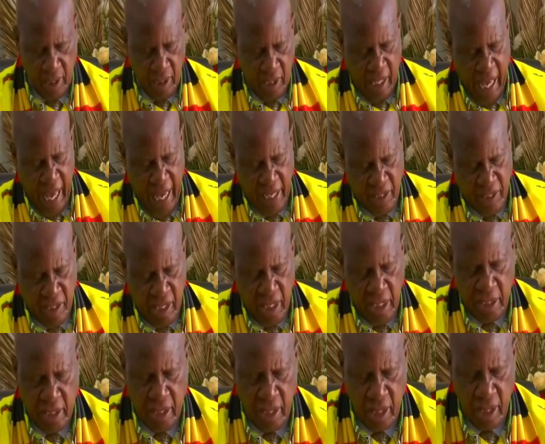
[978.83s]
They are
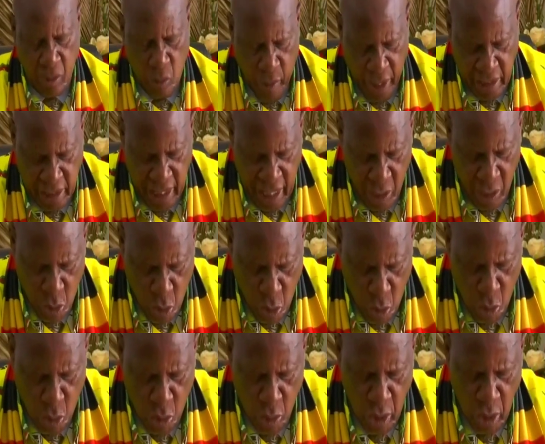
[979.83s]
addressing what I
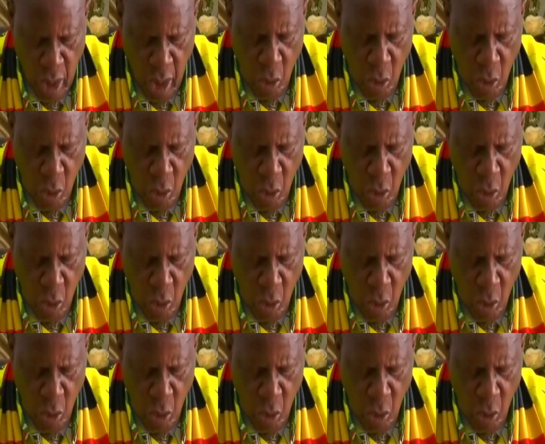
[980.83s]
call